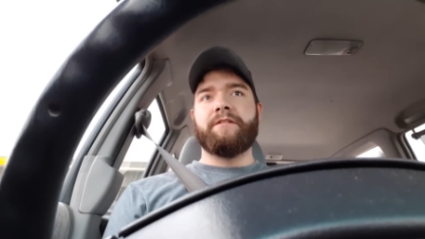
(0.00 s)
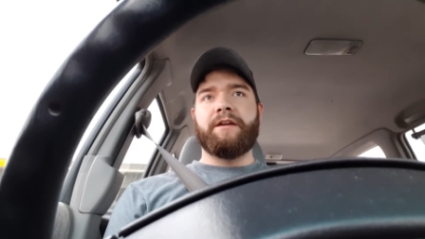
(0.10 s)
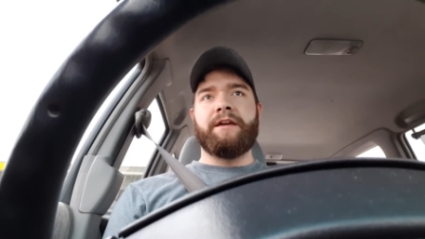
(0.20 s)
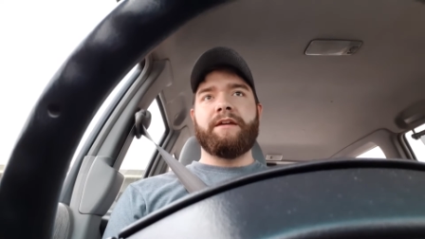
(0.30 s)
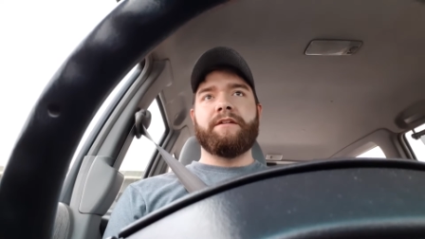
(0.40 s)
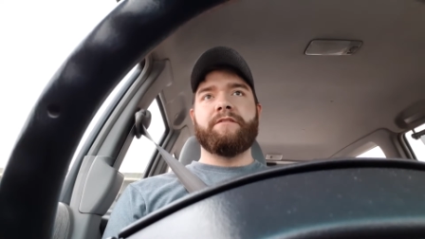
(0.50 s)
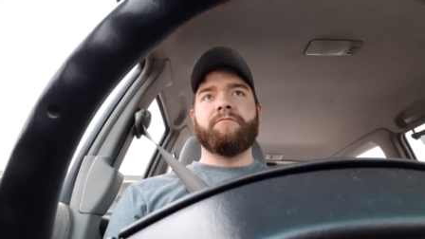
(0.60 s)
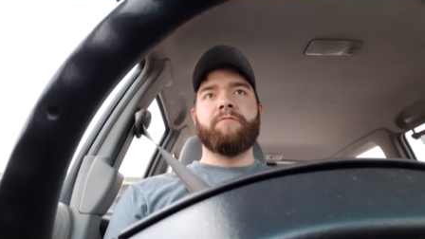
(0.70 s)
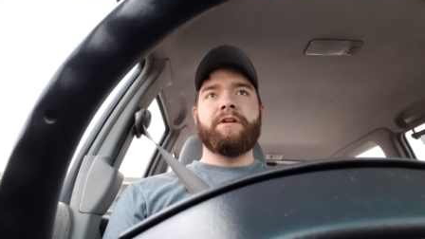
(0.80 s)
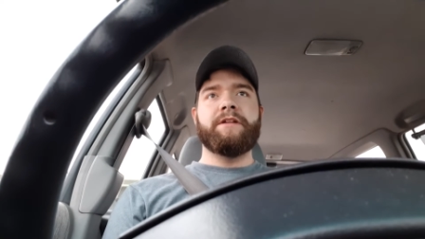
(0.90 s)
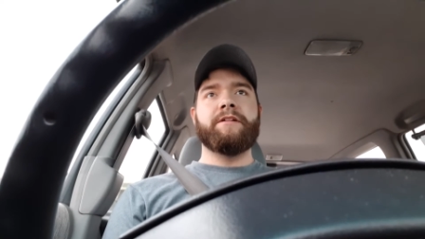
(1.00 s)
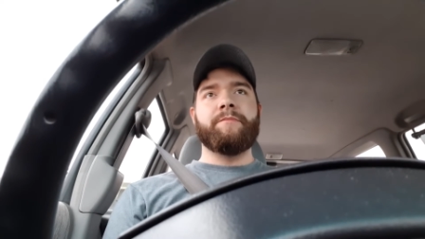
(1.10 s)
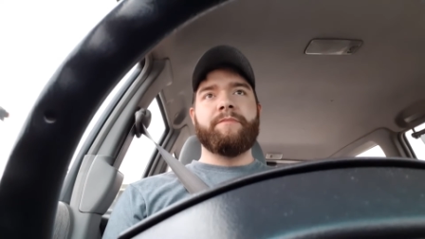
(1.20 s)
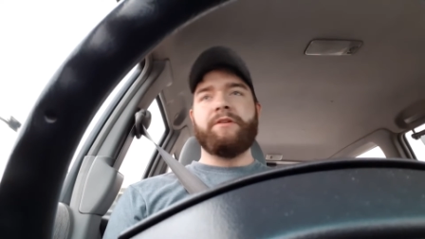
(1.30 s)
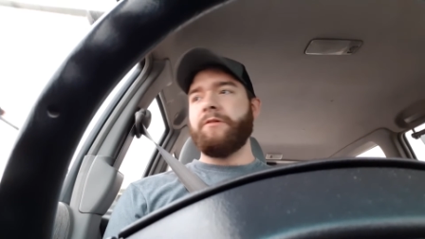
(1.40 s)
and we ended
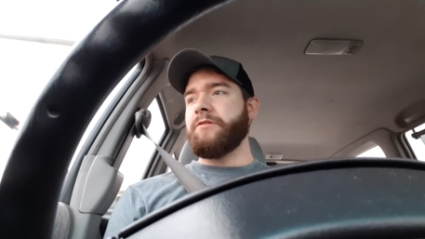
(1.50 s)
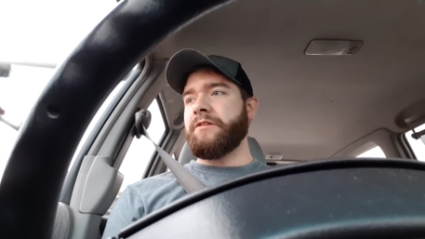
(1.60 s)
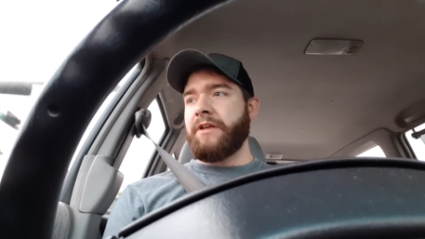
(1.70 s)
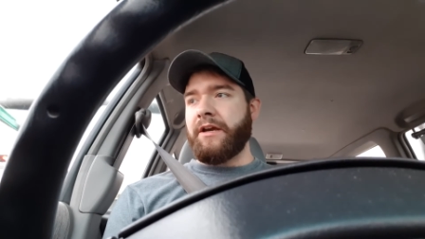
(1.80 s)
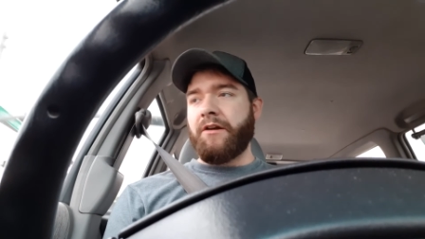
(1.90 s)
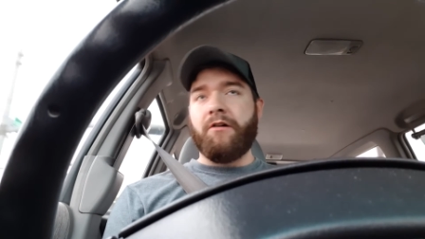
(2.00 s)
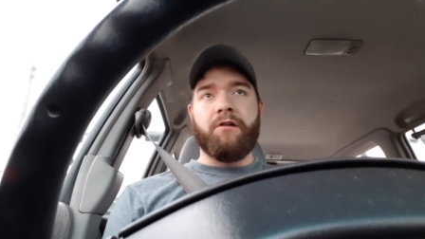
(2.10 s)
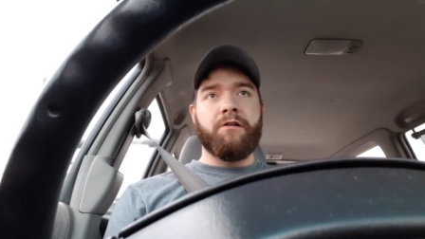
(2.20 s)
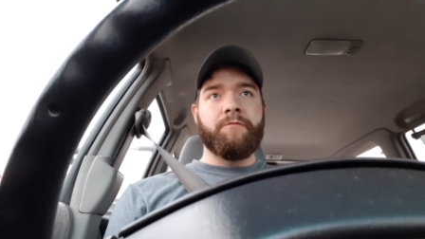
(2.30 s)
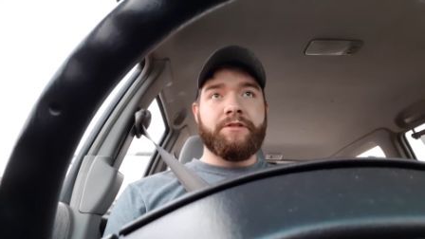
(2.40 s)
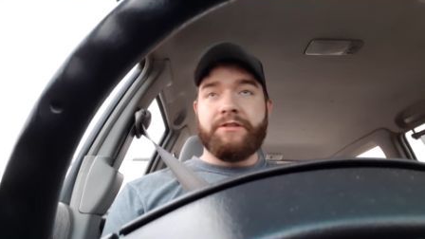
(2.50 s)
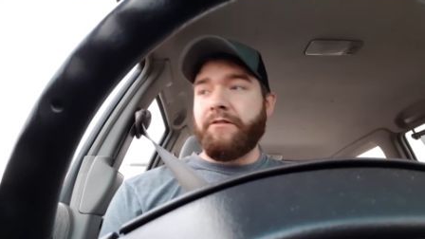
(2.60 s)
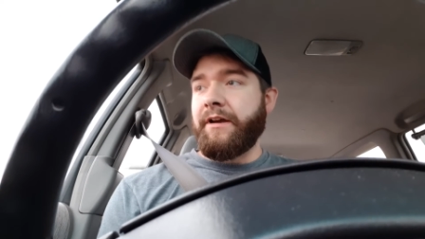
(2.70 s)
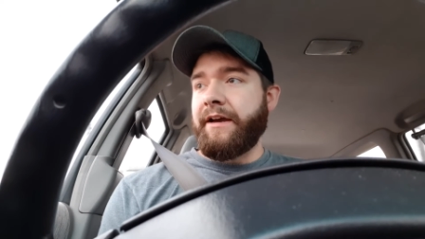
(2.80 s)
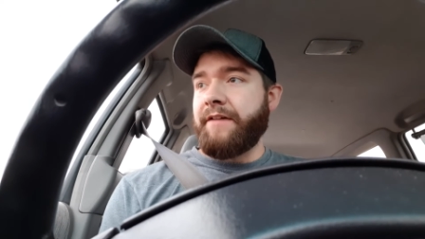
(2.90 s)
up using that car, and we
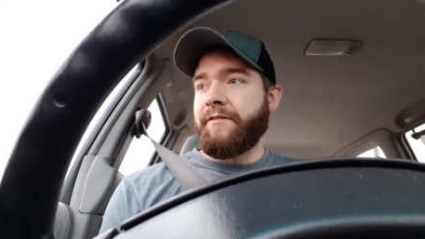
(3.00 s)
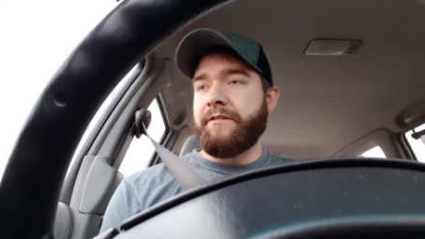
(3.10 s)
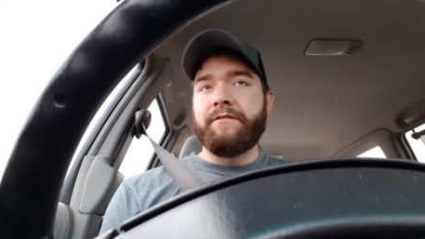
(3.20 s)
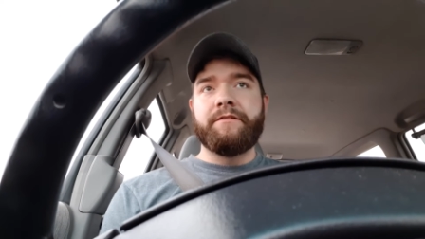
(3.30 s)
still have it.